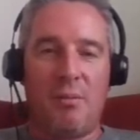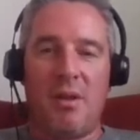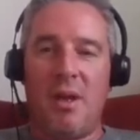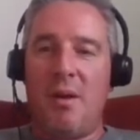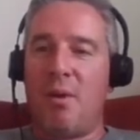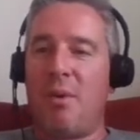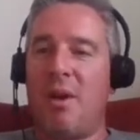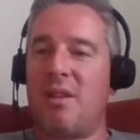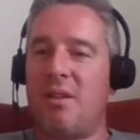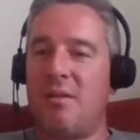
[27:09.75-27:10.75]
but
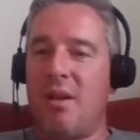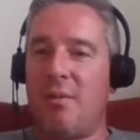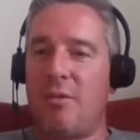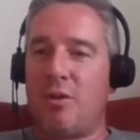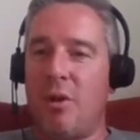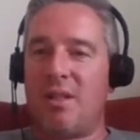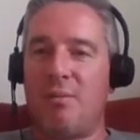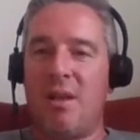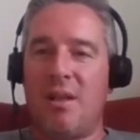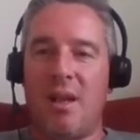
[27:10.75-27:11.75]
basically trying to
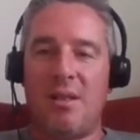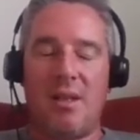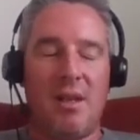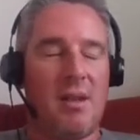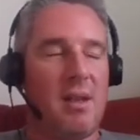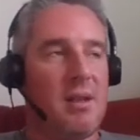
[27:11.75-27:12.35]
make the case here that